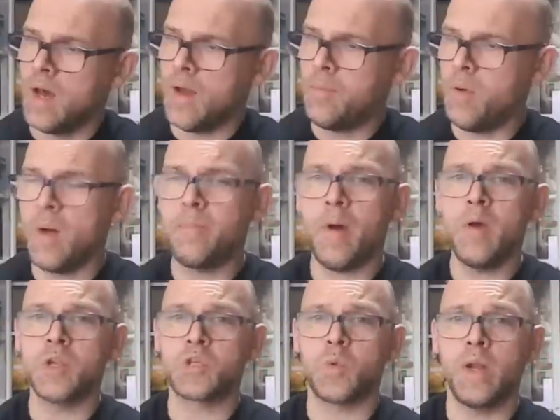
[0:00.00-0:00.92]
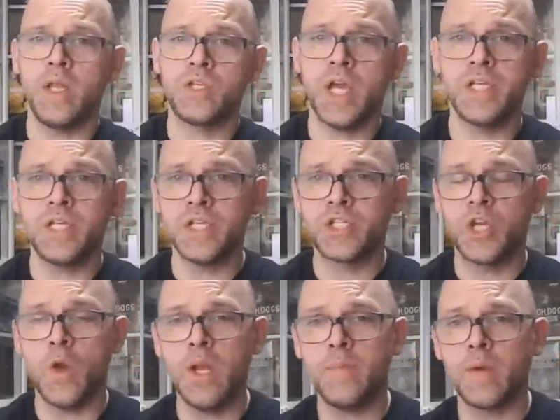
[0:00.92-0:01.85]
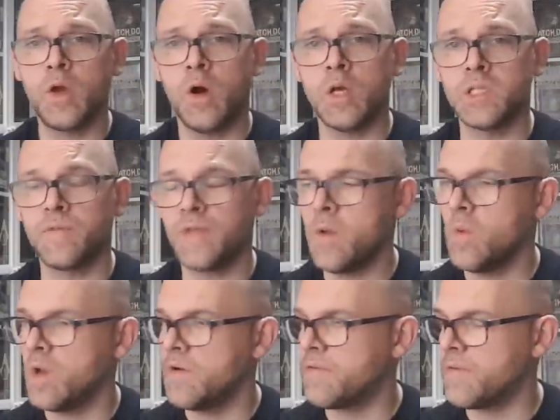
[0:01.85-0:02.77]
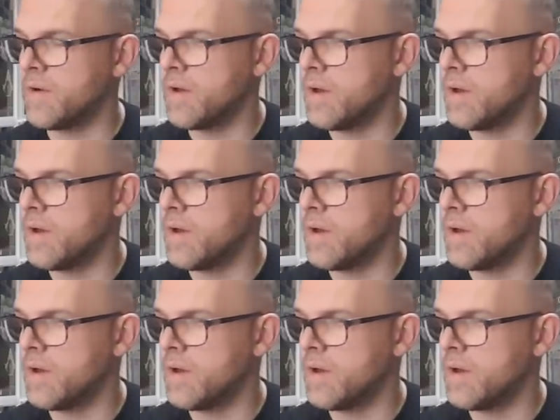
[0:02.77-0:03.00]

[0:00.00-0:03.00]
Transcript: I put a bonus one in Chase HQ only because if they would have